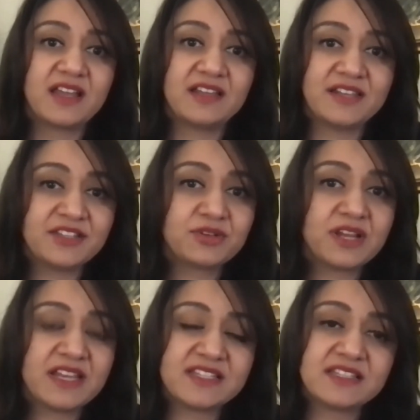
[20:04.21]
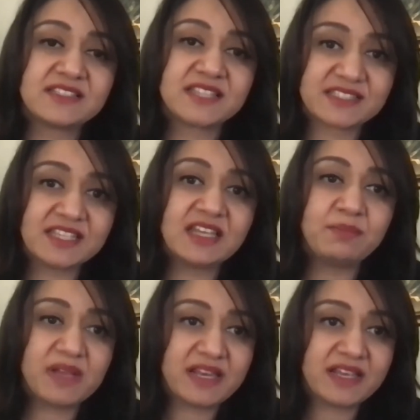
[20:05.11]
literally 16
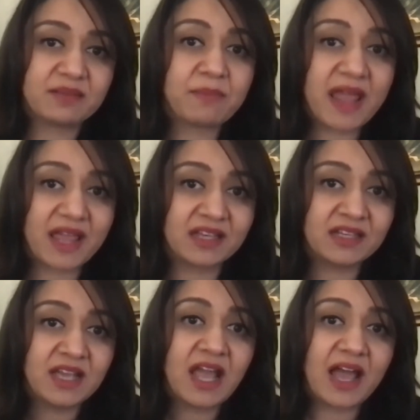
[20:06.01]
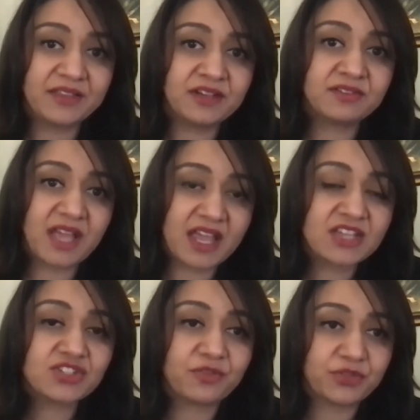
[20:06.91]
million men under the
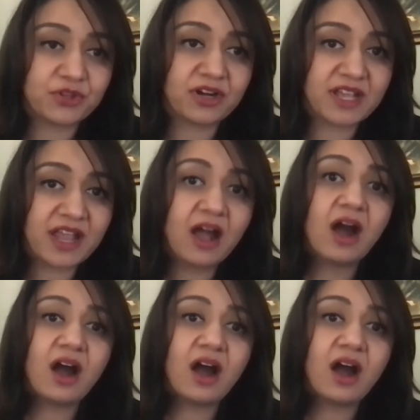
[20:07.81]
age of 30,